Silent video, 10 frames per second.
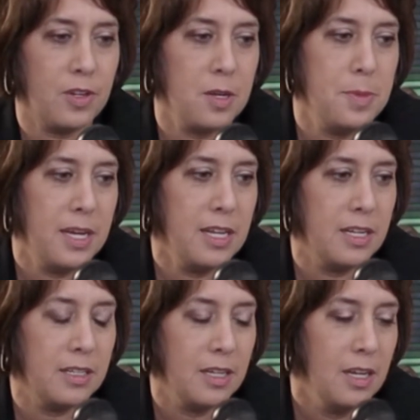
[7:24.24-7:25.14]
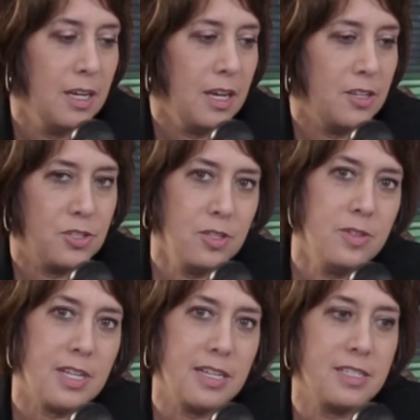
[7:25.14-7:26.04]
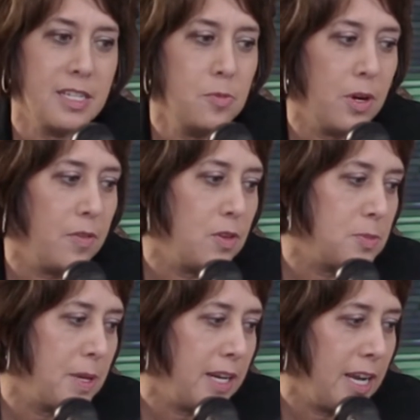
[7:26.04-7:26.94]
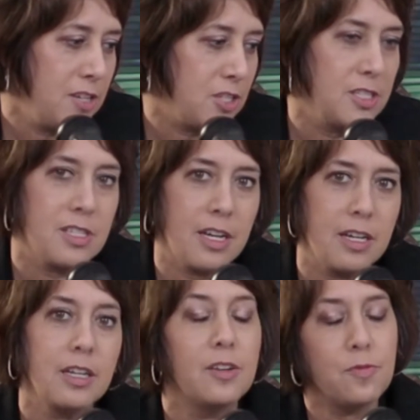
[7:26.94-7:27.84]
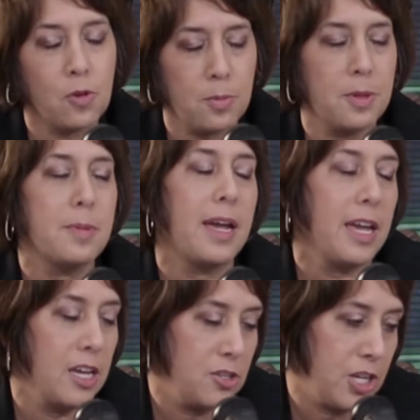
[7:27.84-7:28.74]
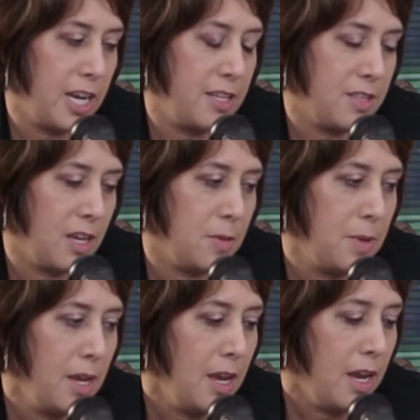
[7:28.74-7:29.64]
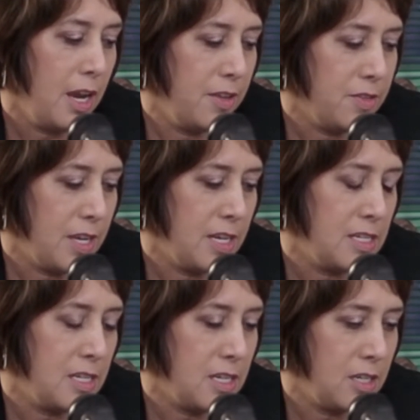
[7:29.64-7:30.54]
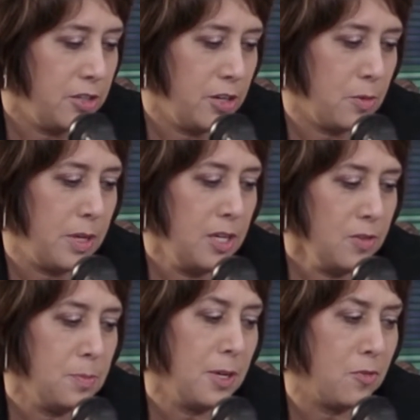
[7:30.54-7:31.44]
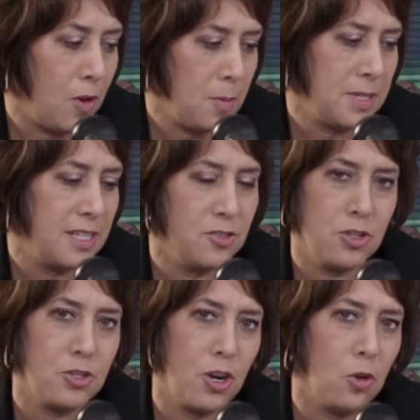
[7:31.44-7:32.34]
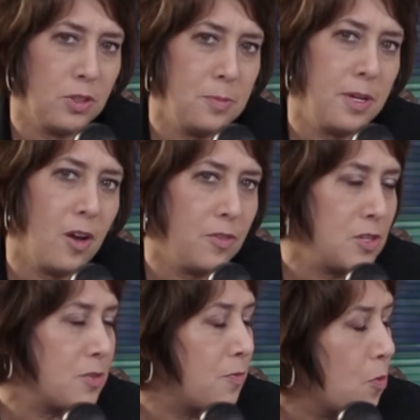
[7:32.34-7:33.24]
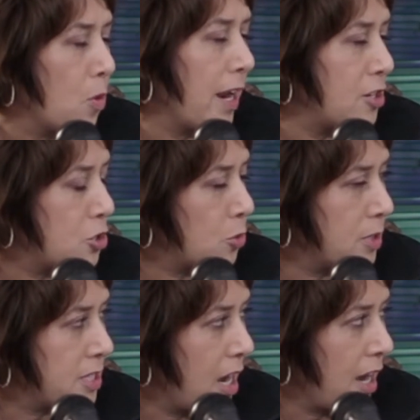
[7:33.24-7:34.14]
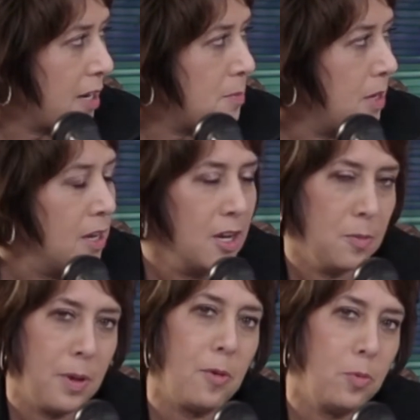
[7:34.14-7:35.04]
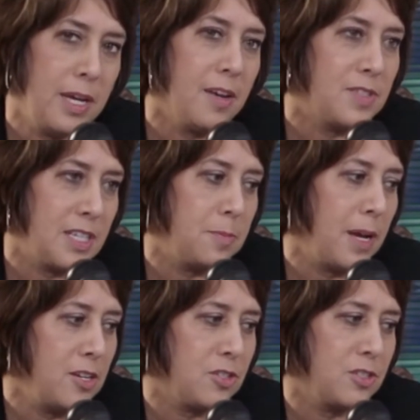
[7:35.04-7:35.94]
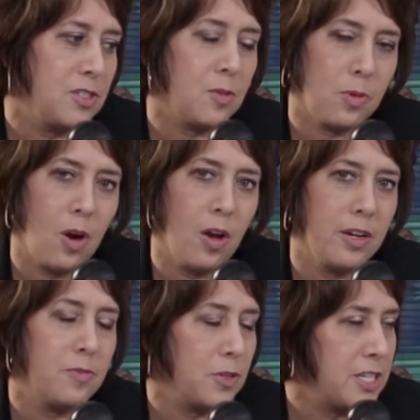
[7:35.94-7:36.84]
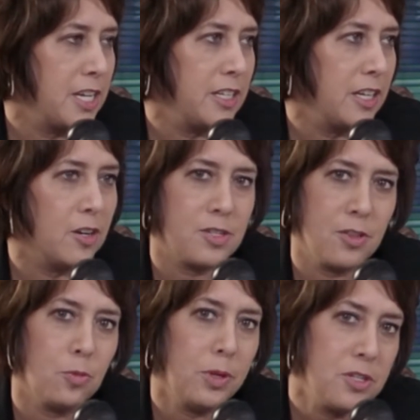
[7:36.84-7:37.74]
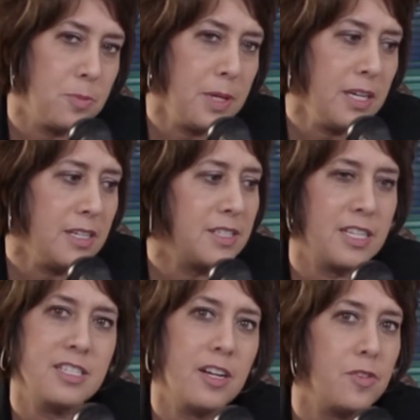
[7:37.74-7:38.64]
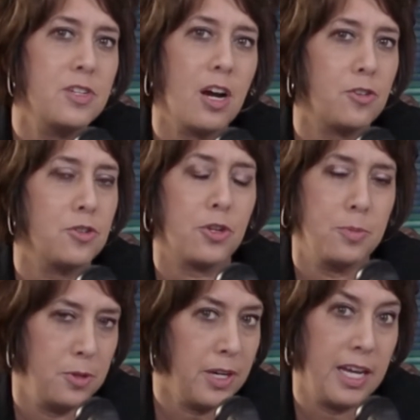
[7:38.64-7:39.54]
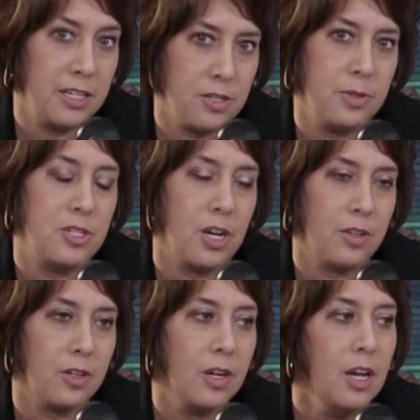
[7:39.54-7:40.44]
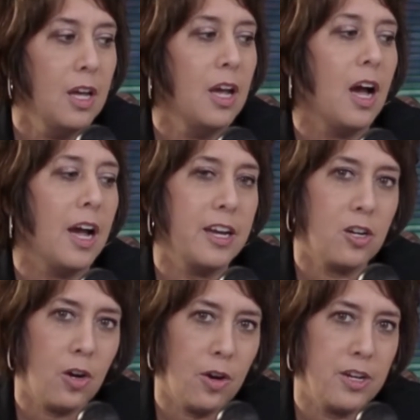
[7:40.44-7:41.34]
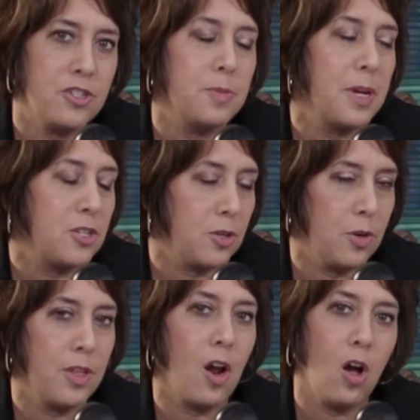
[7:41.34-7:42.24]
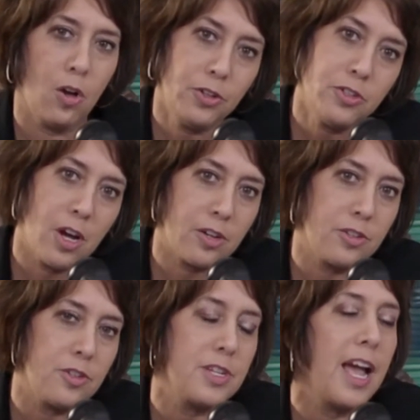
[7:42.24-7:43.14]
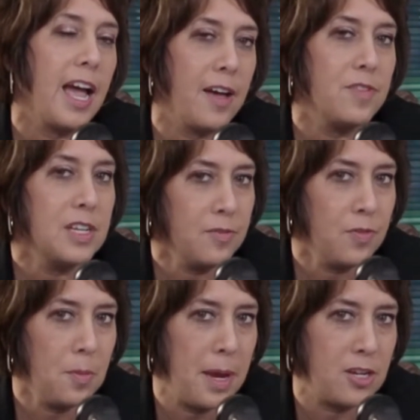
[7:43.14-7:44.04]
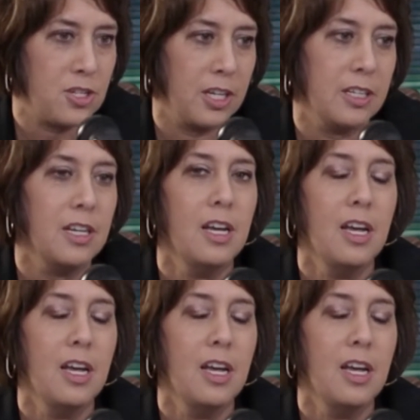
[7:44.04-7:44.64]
come in and as soon as I see one of those medications, I inform them, I educate them, and then you know, even big pharma says you should only be on this for a short time. Mm -hmm but we have seen patients that were on it for 10 years and the reason being is because none of the doctors are communicating to each other right. i encourage to make sure that all your doctors have the information